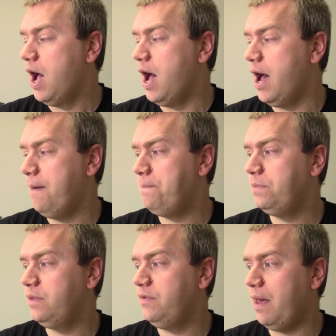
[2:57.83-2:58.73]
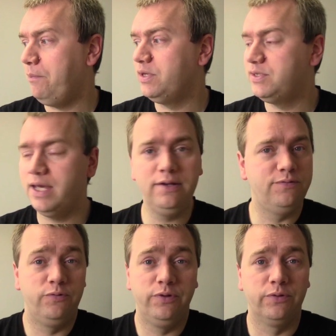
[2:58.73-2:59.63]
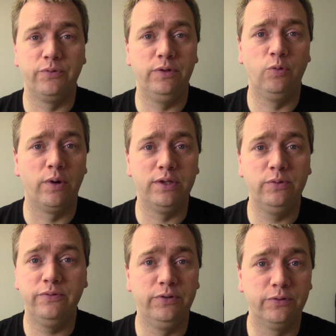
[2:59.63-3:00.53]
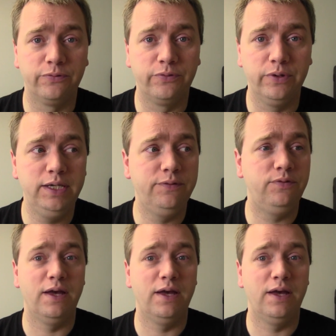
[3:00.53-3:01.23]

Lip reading: That being said, if you want to do it, feel free.